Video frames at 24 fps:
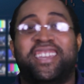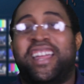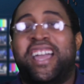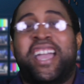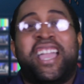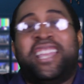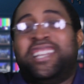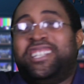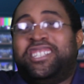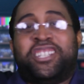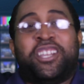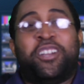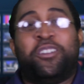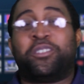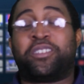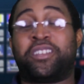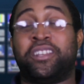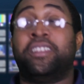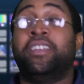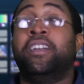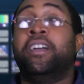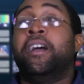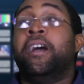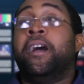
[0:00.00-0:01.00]
I ain't joking.
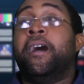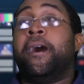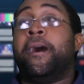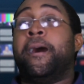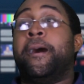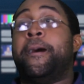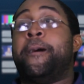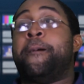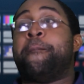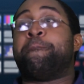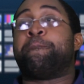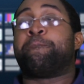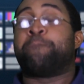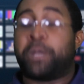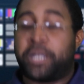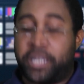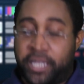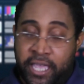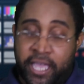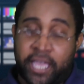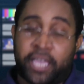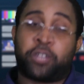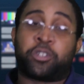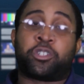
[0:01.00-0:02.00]
But
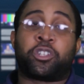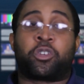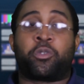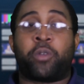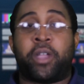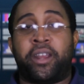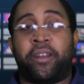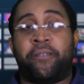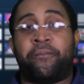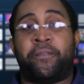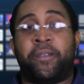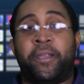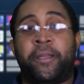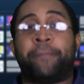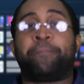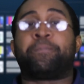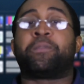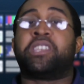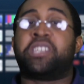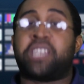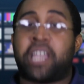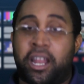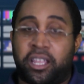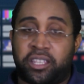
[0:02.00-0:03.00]
yeah, it was a great event.
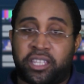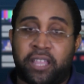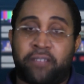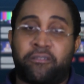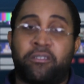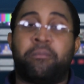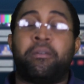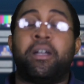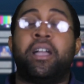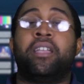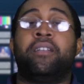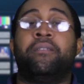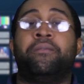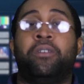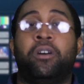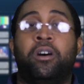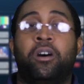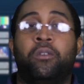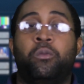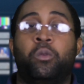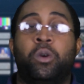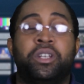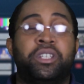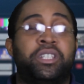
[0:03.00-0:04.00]
Shout out to everybody
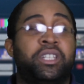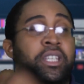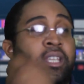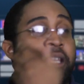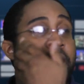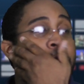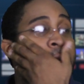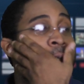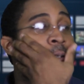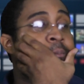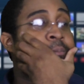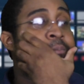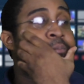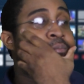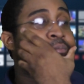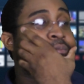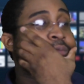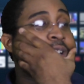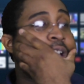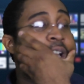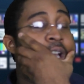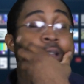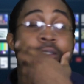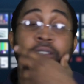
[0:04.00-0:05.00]
involved once again.
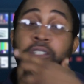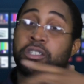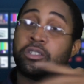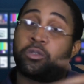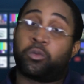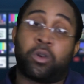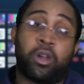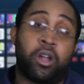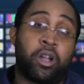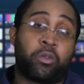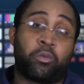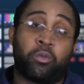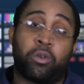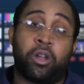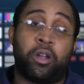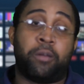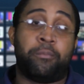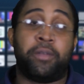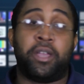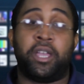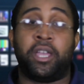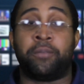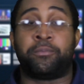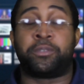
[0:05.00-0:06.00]
This is Rock Raw,
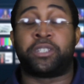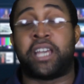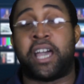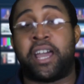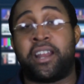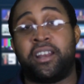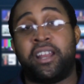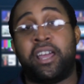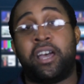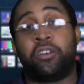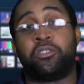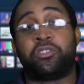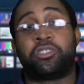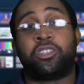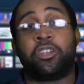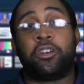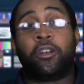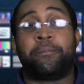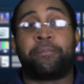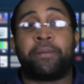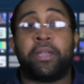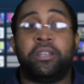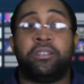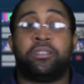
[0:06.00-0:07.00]
man. Signing out.
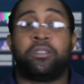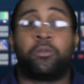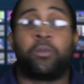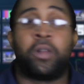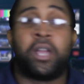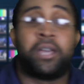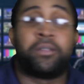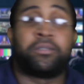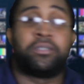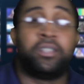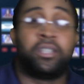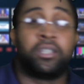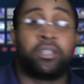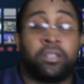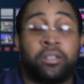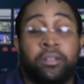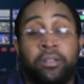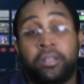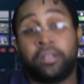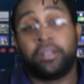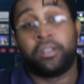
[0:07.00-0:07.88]
30 pages and rounds, nigga.